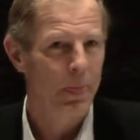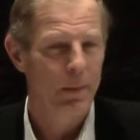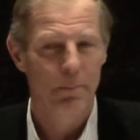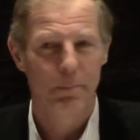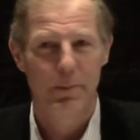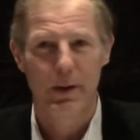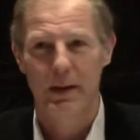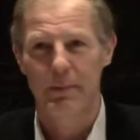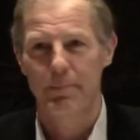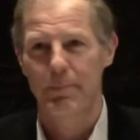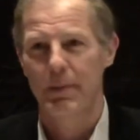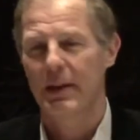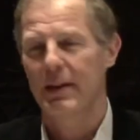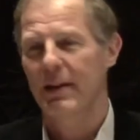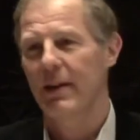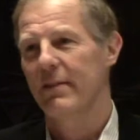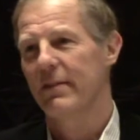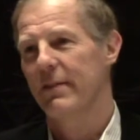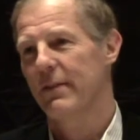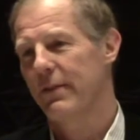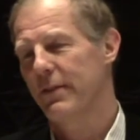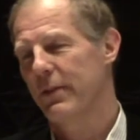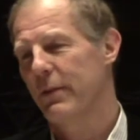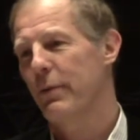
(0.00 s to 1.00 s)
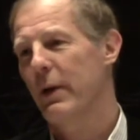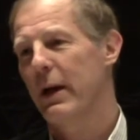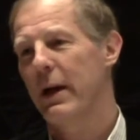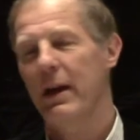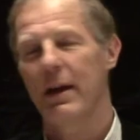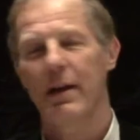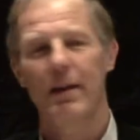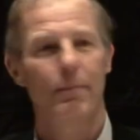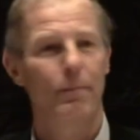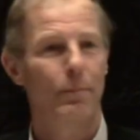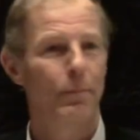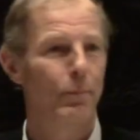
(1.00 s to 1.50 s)
But because of the
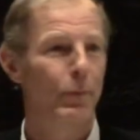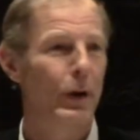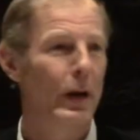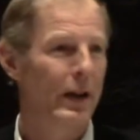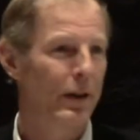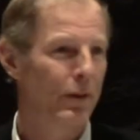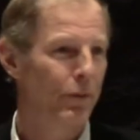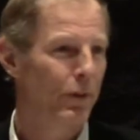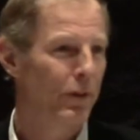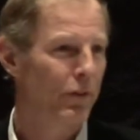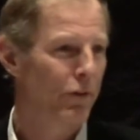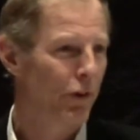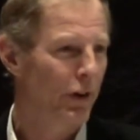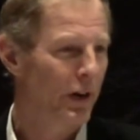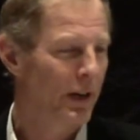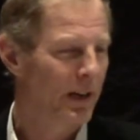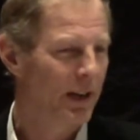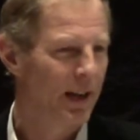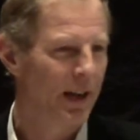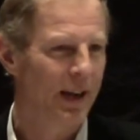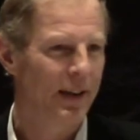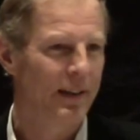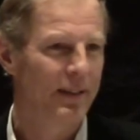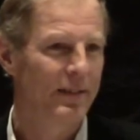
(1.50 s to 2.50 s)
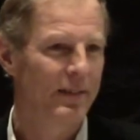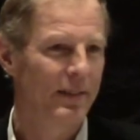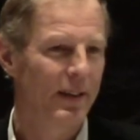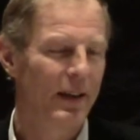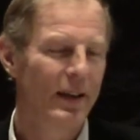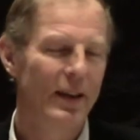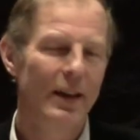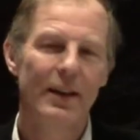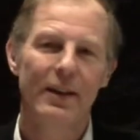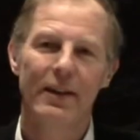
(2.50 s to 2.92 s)
way Britain was organized,